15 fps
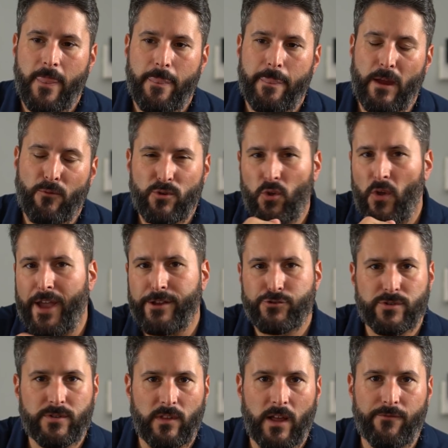That real
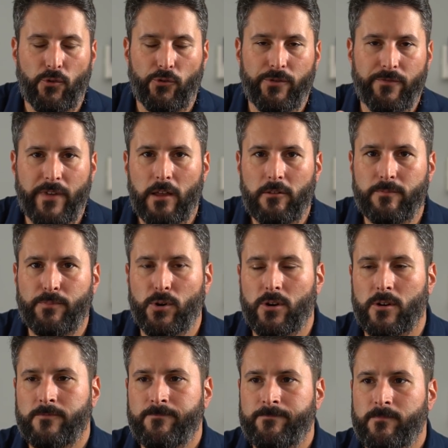entry-level
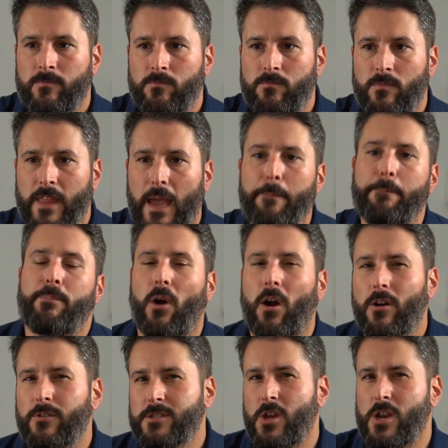developer, that
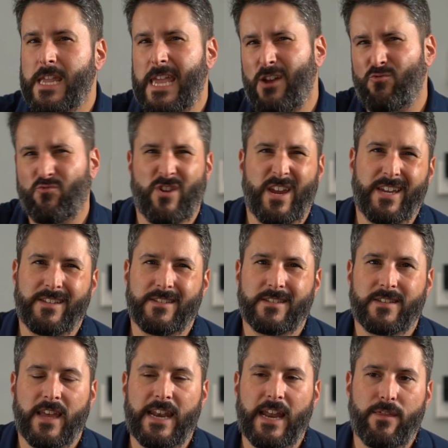bar is going to get raised.
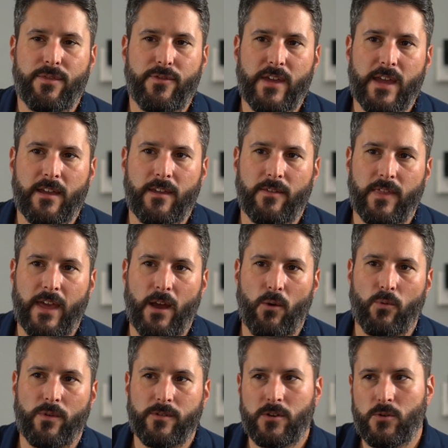And I think that
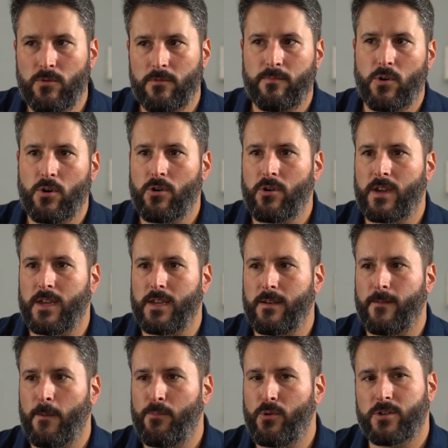with Gutenberg and
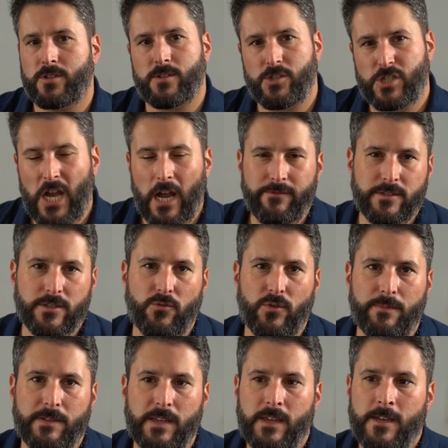the push to
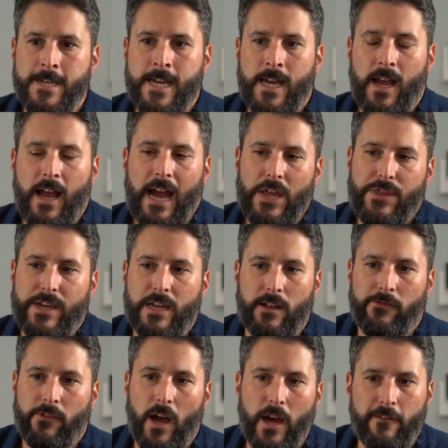JavaScript, I think a
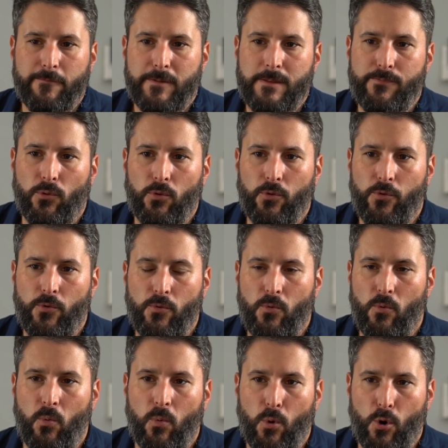lot of people who
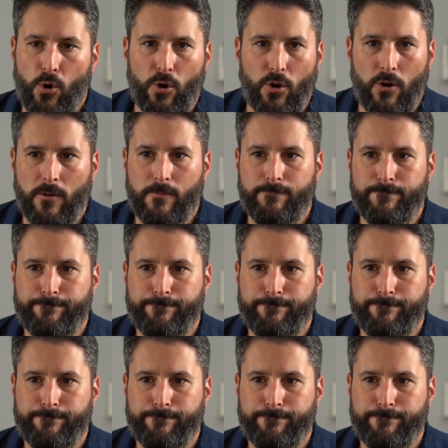were,